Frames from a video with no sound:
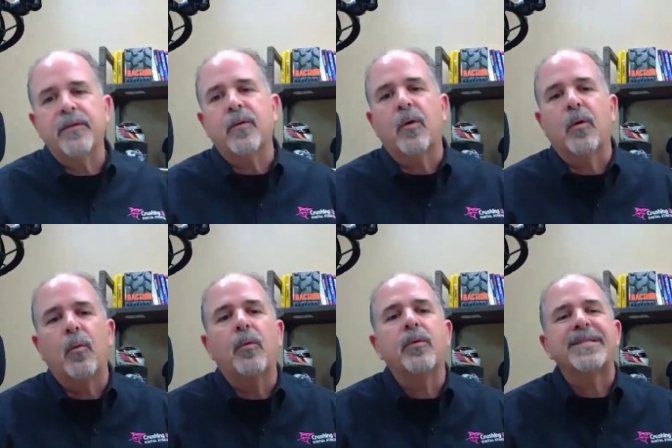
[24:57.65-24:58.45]
or
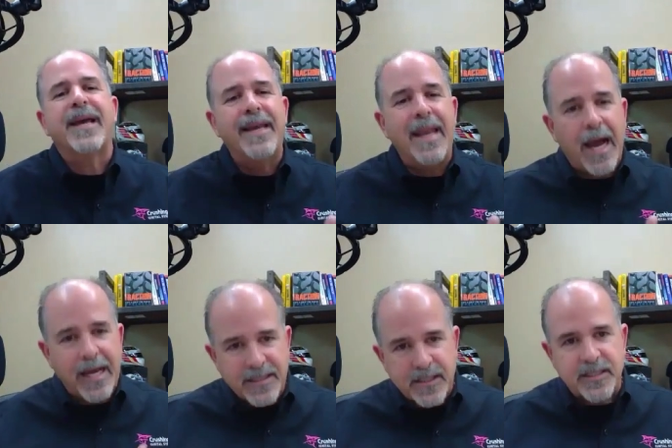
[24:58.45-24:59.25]
what was I
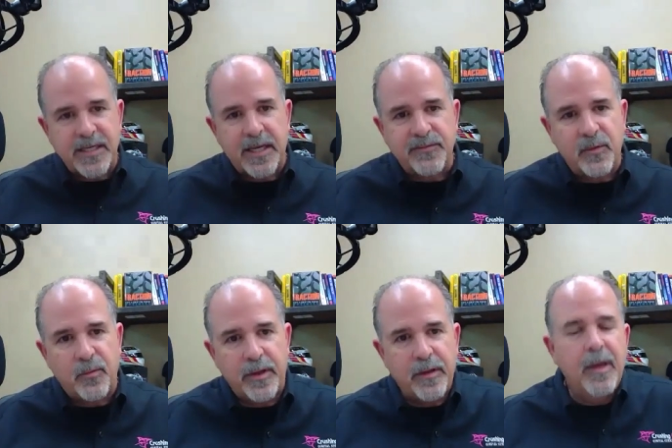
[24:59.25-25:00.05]
not successful
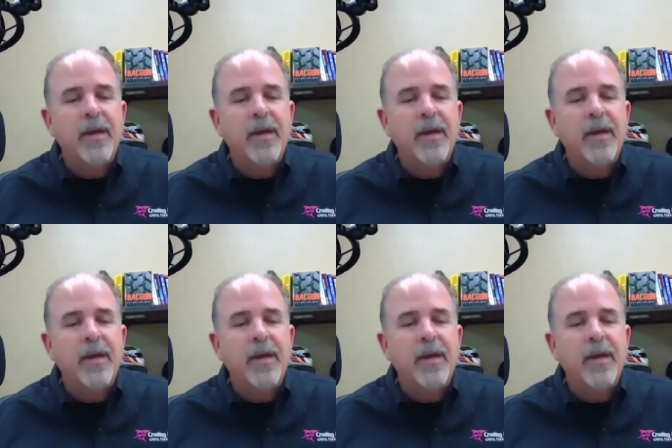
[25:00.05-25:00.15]
with,